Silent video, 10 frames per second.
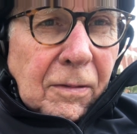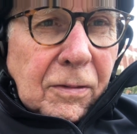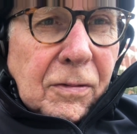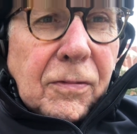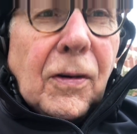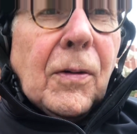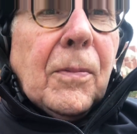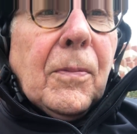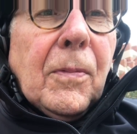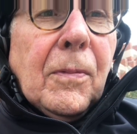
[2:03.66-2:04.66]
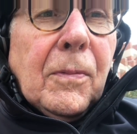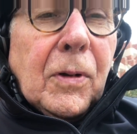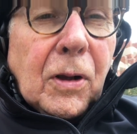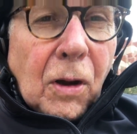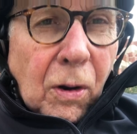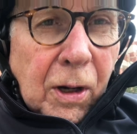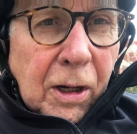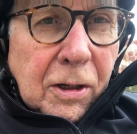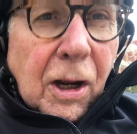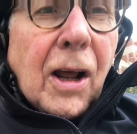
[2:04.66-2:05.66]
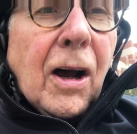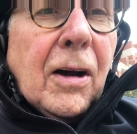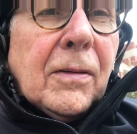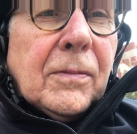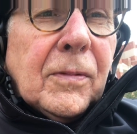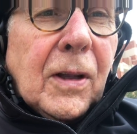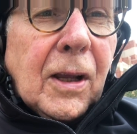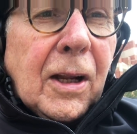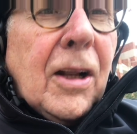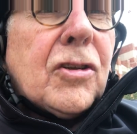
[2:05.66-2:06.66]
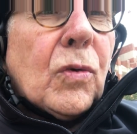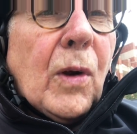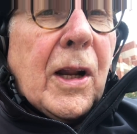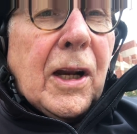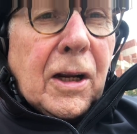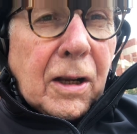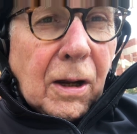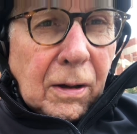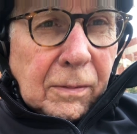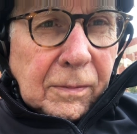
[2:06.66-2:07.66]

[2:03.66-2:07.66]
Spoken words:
for going into law, and it's ready to go.